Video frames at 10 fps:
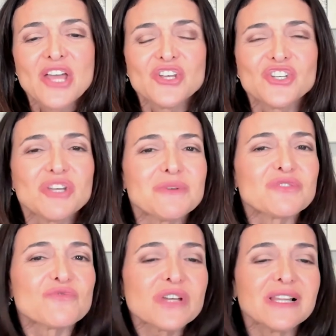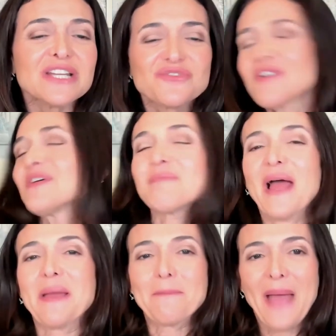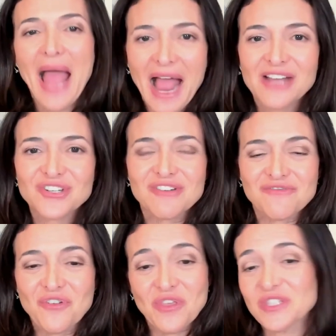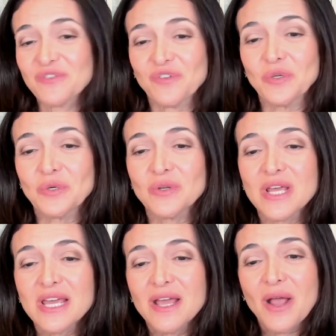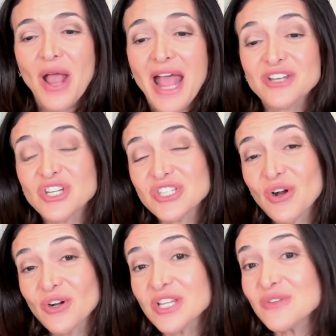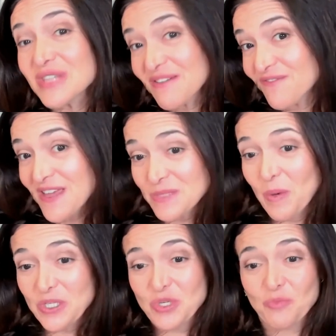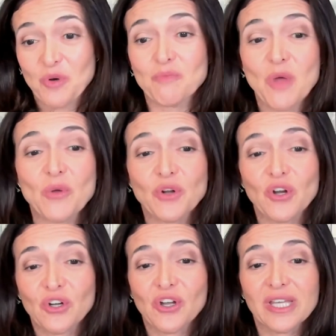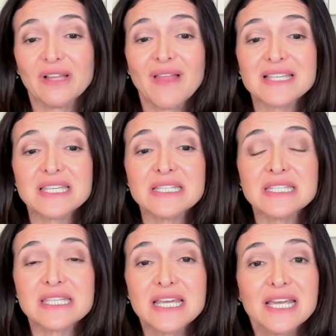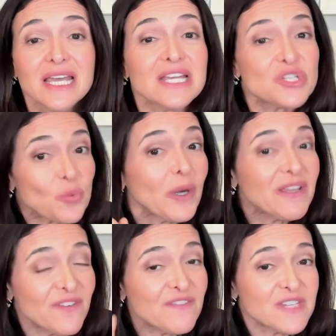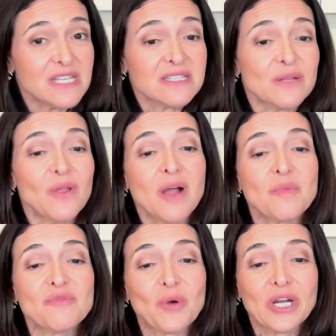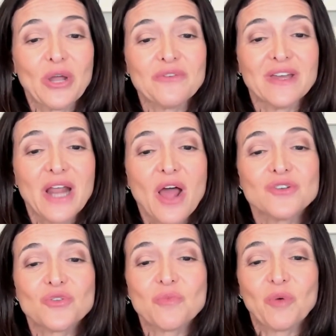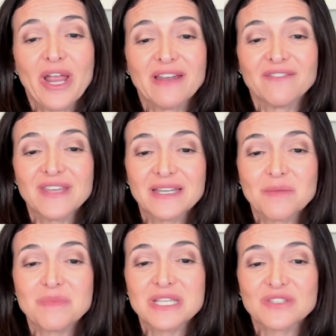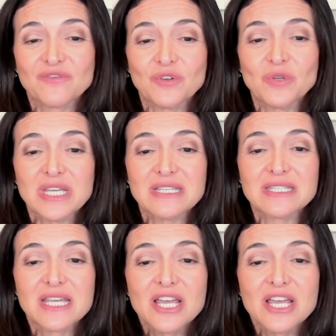She was really driven by a passion for this food, and she started using Facebook to promote her cooking lessons in 2015, so long before COVID, under the brand Vietnamese Foodies.